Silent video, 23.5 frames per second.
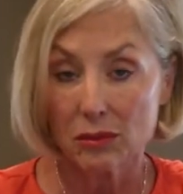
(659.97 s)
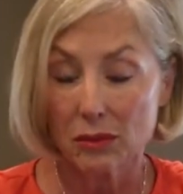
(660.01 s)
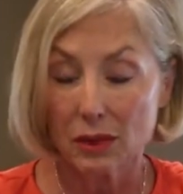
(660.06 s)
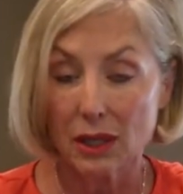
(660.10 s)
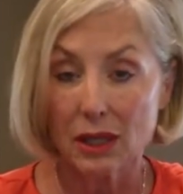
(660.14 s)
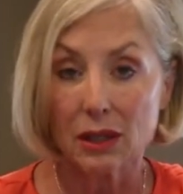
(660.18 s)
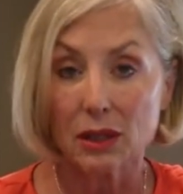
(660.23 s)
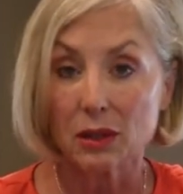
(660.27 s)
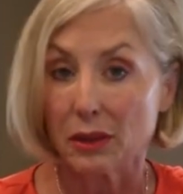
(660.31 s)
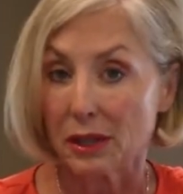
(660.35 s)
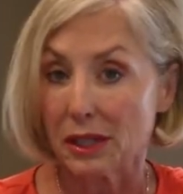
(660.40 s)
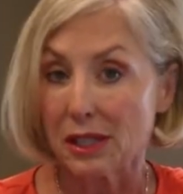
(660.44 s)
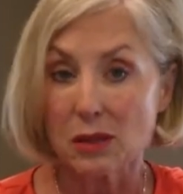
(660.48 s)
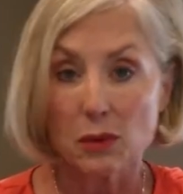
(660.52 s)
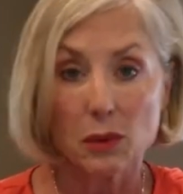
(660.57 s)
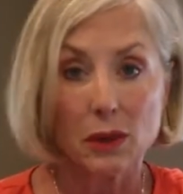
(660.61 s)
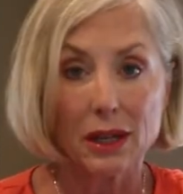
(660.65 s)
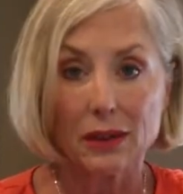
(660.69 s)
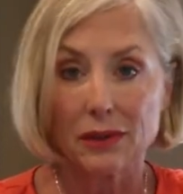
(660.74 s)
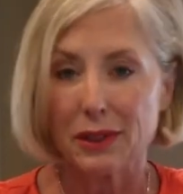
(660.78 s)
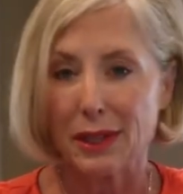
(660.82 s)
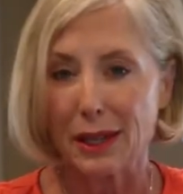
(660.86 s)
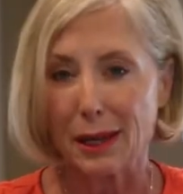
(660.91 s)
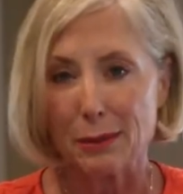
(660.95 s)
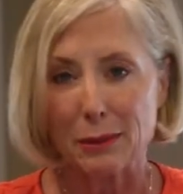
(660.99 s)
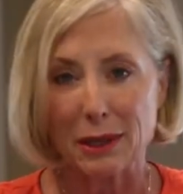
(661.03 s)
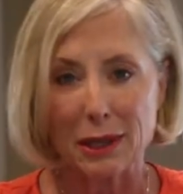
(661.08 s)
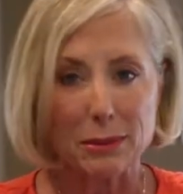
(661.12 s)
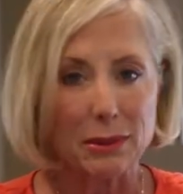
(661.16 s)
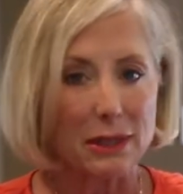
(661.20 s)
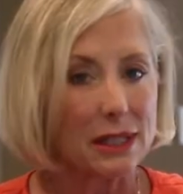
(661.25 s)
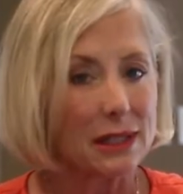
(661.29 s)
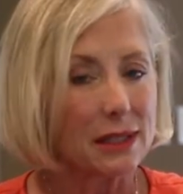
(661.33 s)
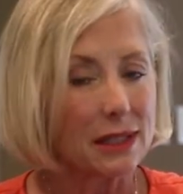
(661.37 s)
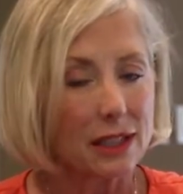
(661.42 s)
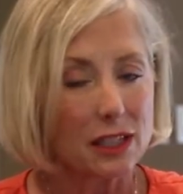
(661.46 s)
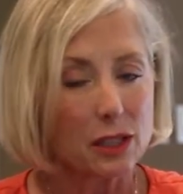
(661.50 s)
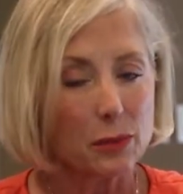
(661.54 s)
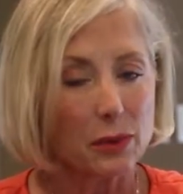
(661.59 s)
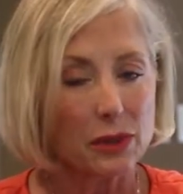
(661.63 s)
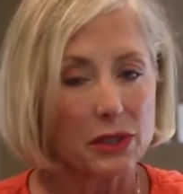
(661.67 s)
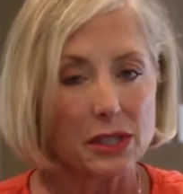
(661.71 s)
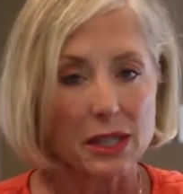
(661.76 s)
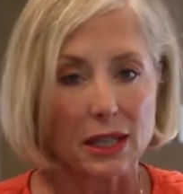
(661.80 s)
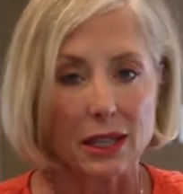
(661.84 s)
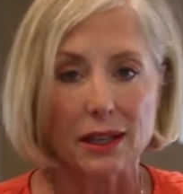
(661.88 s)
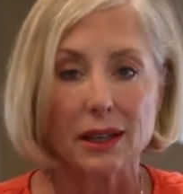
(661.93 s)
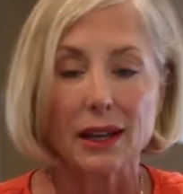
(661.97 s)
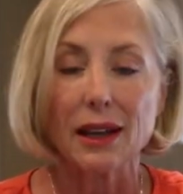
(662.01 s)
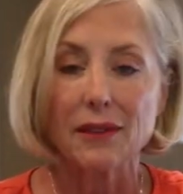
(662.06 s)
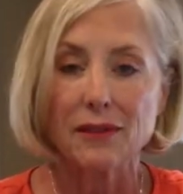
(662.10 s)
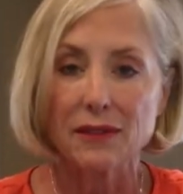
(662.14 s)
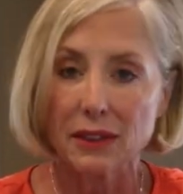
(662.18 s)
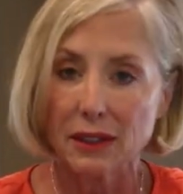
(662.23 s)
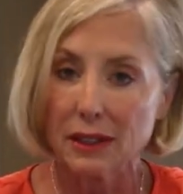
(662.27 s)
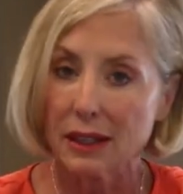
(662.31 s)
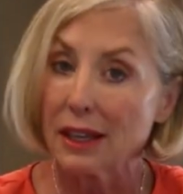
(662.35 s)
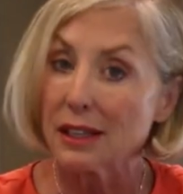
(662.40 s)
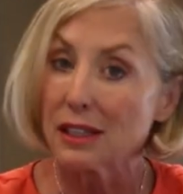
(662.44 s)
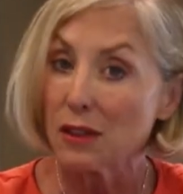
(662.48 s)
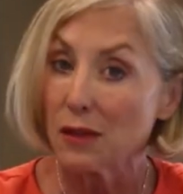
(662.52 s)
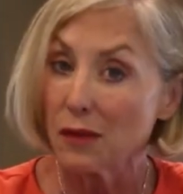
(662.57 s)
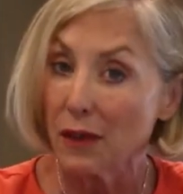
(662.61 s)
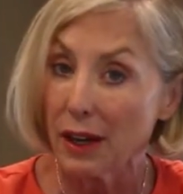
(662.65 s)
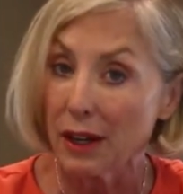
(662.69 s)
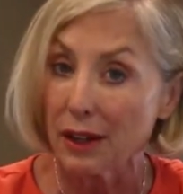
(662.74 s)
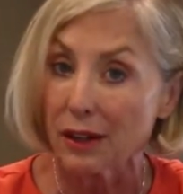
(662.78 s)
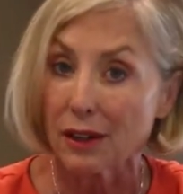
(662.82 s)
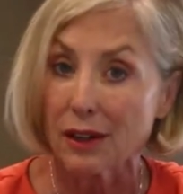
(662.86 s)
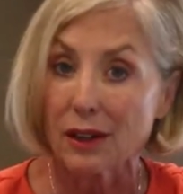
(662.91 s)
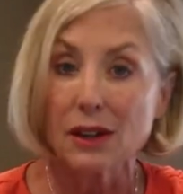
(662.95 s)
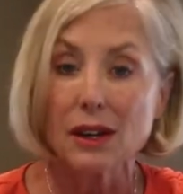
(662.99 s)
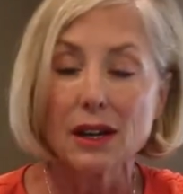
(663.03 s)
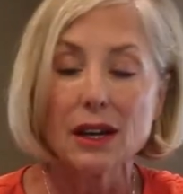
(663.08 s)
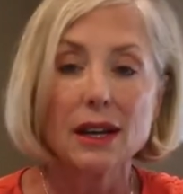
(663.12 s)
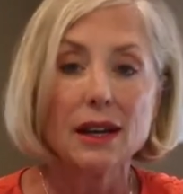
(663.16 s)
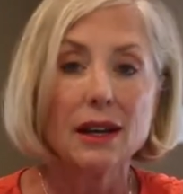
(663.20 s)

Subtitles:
increase, whatever that might be, 6%. I feel that's fair.